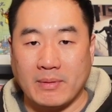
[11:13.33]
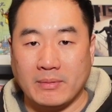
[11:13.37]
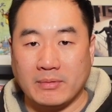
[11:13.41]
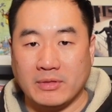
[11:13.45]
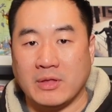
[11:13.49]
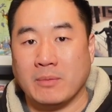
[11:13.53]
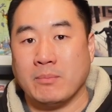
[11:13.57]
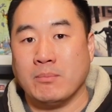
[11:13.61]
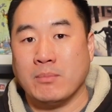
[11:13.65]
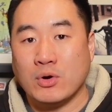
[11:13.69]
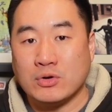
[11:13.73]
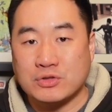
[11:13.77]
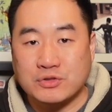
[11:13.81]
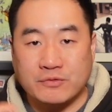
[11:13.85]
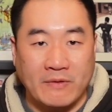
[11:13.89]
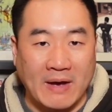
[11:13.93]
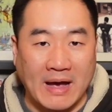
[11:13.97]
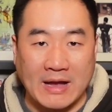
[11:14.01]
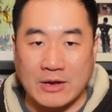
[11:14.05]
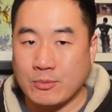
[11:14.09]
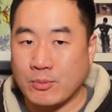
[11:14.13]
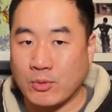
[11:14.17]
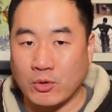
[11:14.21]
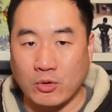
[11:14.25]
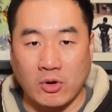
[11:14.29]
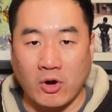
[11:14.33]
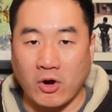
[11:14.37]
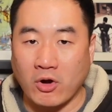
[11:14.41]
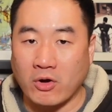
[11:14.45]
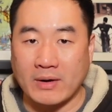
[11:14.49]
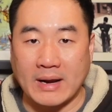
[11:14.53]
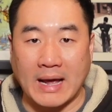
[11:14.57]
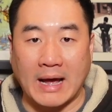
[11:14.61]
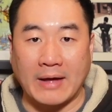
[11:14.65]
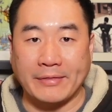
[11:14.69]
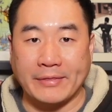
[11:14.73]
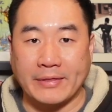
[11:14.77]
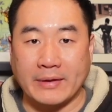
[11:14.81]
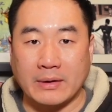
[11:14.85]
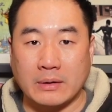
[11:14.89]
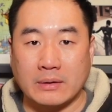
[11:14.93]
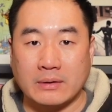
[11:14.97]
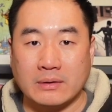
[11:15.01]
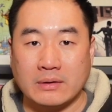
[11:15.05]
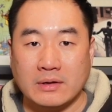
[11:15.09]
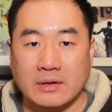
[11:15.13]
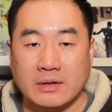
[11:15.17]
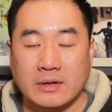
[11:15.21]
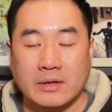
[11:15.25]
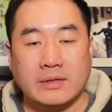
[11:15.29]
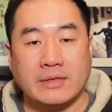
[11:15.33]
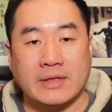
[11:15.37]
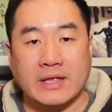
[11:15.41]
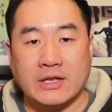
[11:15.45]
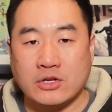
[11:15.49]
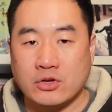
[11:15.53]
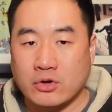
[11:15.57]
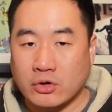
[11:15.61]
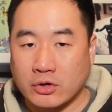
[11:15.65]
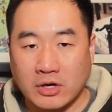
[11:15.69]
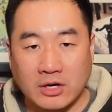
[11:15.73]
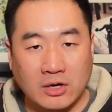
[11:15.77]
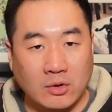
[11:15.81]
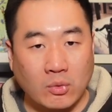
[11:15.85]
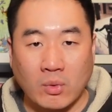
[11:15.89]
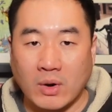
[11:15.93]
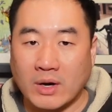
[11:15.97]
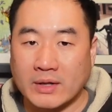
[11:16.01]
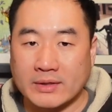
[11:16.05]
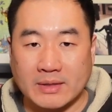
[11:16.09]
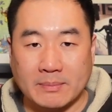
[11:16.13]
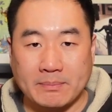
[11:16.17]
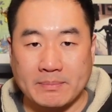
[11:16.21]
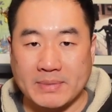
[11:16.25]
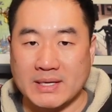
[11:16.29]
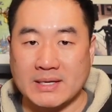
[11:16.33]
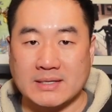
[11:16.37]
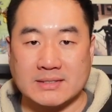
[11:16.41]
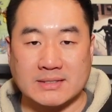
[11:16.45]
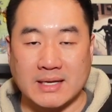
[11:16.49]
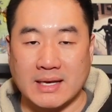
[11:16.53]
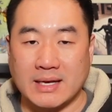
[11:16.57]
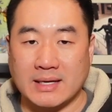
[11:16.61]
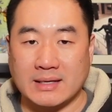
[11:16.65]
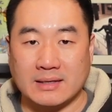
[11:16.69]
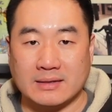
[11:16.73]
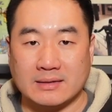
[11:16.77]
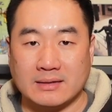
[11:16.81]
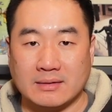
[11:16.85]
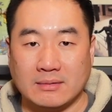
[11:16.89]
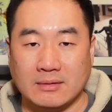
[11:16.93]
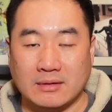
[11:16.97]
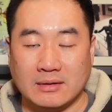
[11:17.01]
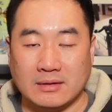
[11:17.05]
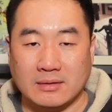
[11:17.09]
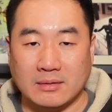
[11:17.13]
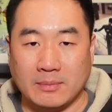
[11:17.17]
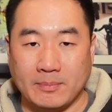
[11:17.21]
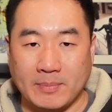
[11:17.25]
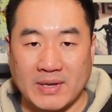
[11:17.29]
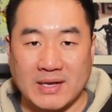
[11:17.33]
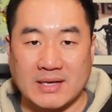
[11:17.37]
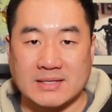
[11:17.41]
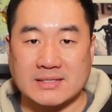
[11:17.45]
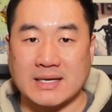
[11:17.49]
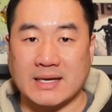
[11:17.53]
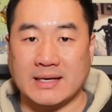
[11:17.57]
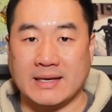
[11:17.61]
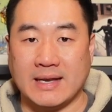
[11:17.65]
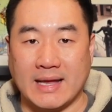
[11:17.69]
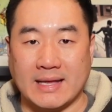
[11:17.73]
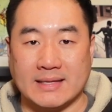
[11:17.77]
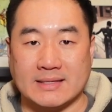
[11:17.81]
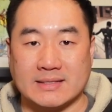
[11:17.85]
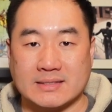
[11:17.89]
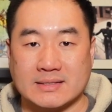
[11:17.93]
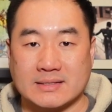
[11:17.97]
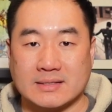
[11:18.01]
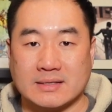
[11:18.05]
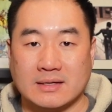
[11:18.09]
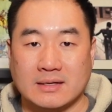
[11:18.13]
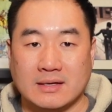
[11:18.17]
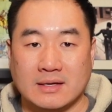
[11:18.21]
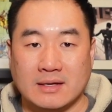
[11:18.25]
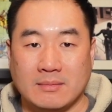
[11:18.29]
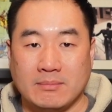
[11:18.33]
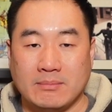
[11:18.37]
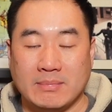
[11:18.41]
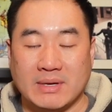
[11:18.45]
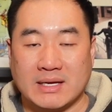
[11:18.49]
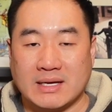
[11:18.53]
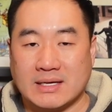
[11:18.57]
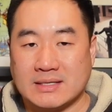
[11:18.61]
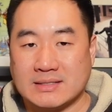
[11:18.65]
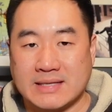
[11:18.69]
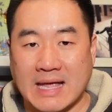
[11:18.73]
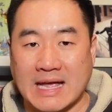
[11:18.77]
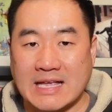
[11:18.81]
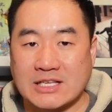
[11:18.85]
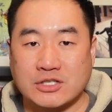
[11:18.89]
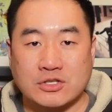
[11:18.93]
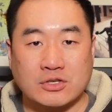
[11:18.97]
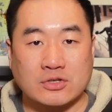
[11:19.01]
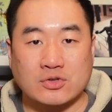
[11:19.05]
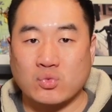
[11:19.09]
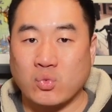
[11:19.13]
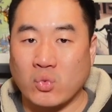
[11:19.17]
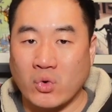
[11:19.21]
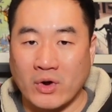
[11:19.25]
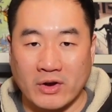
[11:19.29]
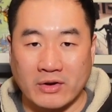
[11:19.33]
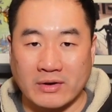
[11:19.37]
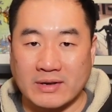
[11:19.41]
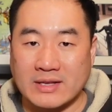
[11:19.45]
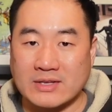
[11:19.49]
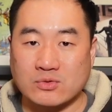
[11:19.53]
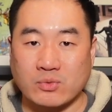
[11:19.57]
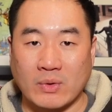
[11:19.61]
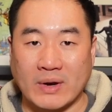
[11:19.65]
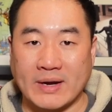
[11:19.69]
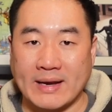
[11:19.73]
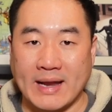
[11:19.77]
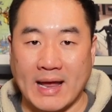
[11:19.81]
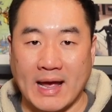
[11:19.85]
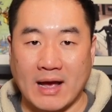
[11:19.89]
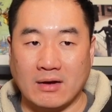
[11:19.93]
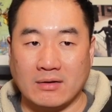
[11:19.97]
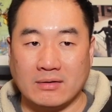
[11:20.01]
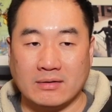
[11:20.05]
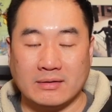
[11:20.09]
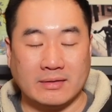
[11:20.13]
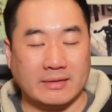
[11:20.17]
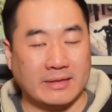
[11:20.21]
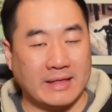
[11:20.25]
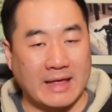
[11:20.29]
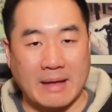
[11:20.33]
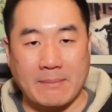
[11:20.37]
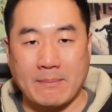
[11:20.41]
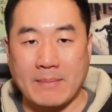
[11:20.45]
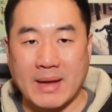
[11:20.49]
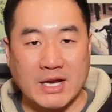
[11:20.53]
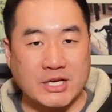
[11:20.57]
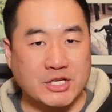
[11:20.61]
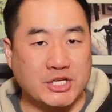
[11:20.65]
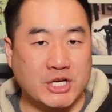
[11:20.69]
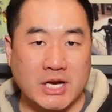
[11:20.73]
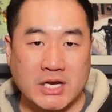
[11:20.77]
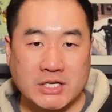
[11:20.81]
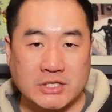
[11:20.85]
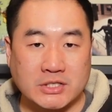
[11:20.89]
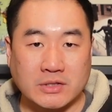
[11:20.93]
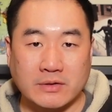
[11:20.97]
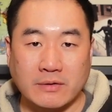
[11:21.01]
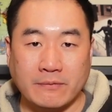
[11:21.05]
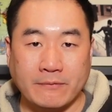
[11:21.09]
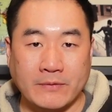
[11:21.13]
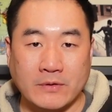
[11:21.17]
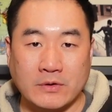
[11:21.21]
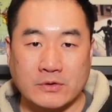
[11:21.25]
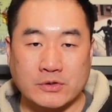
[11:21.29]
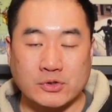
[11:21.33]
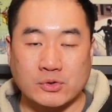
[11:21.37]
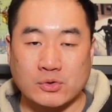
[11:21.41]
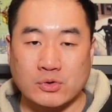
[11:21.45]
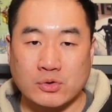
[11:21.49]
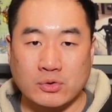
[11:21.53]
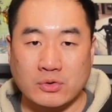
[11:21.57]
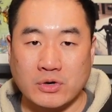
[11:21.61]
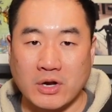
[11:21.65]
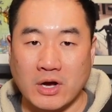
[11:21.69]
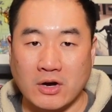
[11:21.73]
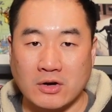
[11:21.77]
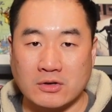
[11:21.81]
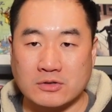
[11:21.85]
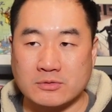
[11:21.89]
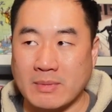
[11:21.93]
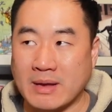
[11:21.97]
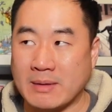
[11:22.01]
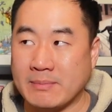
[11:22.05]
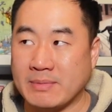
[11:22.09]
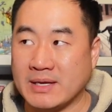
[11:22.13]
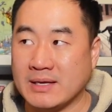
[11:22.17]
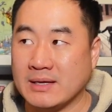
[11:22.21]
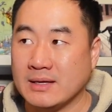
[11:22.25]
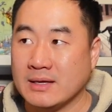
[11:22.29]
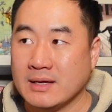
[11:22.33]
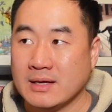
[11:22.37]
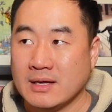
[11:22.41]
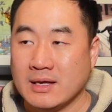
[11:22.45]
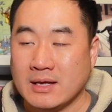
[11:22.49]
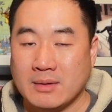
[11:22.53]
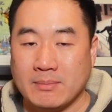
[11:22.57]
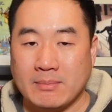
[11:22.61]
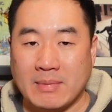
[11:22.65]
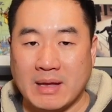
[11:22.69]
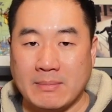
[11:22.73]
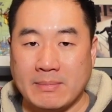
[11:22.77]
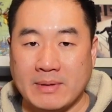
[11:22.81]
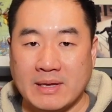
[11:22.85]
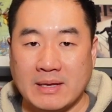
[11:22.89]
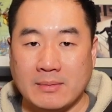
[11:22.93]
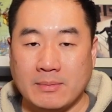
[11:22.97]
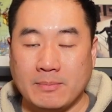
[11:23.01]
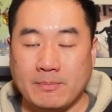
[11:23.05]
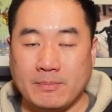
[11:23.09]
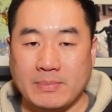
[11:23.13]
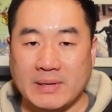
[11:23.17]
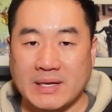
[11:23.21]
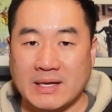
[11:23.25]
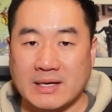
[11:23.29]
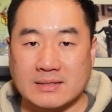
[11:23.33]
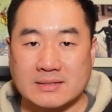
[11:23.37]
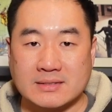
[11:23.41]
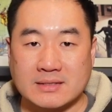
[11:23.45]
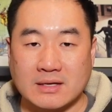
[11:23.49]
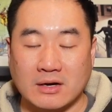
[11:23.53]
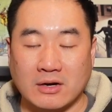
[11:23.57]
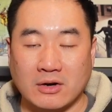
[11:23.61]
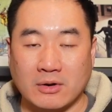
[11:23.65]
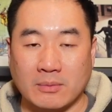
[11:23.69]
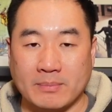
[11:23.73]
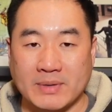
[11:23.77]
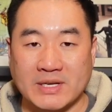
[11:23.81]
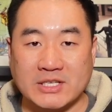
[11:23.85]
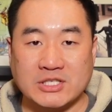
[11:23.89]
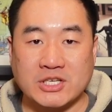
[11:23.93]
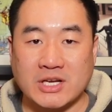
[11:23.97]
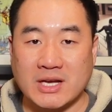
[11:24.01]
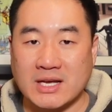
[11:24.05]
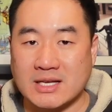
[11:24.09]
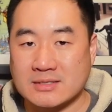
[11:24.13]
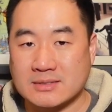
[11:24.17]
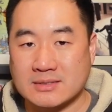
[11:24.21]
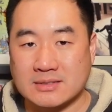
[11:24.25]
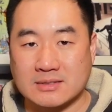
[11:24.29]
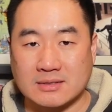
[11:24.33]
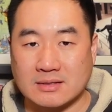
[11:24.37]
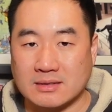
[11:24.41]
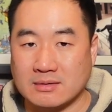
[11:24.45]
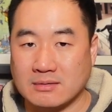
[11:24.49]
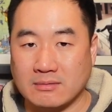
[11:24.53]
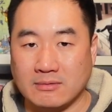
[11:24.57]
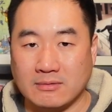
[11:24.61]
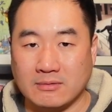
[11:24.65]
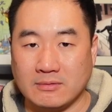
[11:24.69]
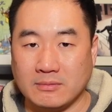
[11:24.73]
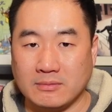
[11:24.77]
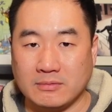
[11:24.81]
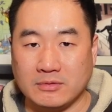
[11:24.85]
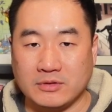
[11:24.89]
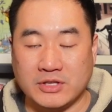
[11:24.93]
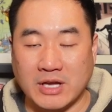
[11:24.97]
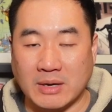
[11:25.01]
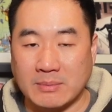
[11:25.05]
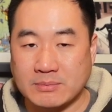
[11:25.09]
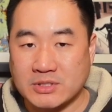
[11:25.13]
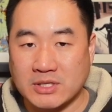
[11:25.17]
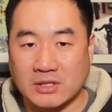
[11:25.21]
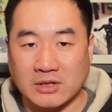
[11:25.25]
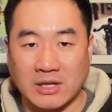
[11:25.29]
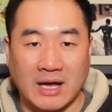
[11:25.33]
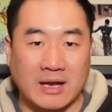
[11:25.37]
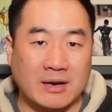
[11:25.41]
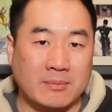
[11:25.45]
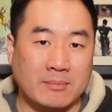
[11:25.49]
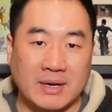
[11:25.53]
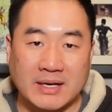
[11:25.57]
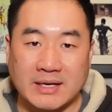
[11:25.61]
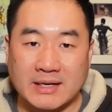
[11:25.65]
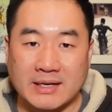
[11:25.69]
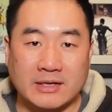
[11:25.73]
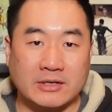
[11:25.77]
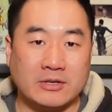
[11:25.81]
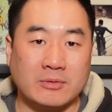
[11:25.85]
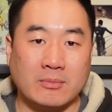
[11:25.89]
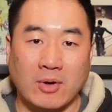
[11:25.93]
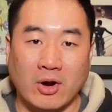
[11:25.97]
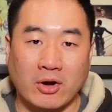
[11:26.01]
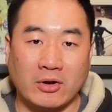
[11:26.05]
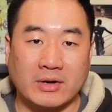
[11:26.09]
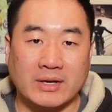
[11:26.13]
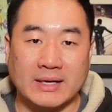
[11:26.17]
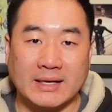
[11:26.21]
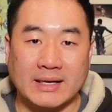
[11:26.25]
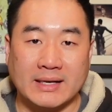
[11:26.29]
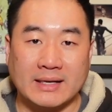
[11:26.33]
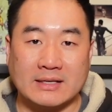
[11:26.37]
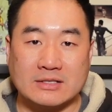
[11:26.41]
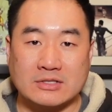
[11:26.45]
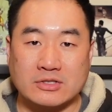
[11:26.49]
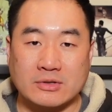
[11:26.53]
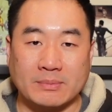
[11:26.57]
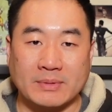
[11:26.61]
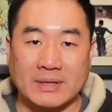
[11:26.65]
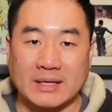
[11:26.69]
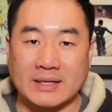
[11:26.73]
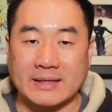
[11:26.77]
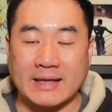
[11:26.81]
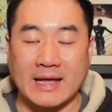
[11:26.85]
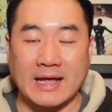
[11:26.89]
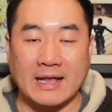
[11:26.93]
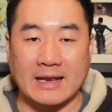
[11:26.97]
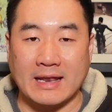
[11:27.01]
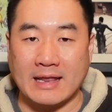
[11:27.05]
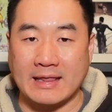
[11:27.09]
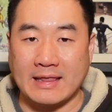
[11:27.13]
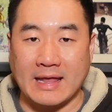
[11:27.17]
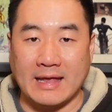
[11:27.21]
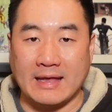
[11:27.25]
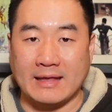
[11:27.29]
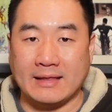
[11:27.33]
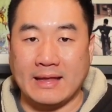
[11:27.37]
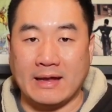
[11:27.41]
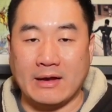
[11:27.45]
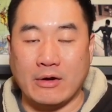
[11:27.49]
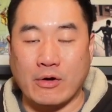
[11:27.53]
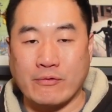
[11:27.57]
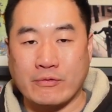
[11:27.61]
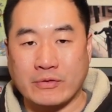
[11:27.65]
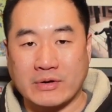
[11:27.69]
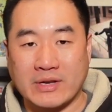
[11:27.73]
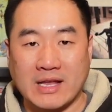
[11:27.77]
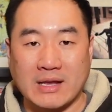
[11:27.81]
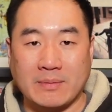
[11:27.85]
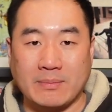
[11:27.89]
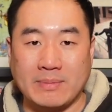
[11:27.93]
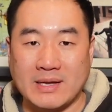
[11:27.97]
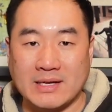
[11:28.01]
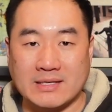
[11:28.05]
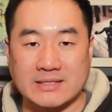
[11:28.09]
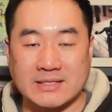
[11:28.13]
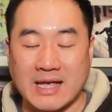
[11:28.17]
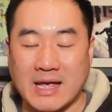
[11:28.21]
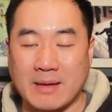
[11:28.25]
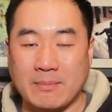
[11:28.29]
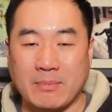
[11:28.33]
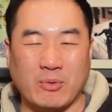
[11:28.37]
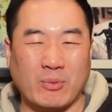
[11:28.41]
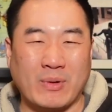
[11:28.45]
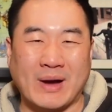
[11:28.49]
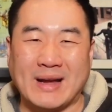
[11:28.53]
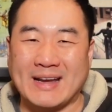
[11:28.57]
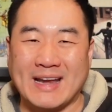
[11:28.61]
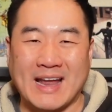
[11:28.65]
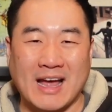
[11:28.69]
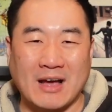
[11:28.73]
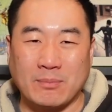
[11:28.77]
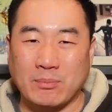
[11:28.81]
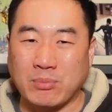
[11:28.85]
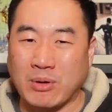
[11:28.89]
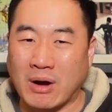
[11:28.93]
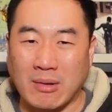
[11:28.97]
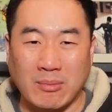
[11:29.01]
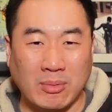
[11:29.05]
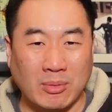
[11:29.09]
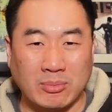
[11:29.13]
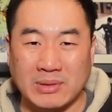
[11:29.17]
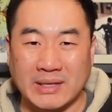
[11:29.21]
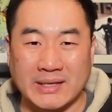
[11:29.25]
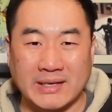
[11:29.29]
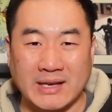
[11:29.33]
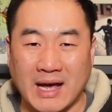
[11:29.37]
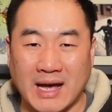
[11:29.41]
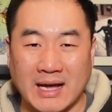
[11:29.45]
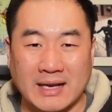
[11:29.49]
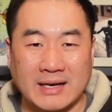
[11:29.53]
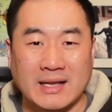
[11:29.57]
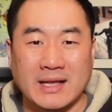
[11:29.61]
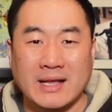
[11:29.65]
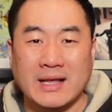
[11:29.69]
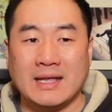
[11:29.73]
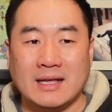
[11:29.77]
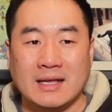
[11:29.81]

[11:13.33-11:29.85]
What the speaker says: the most valuable card out there, then you're gonna want the PSA 10s, because that's just where it is right now. That may change in the future, who knows? Maybe BGS dumps a lot of money into marketing and something like that, and they overtake PSA, but right now, probably not.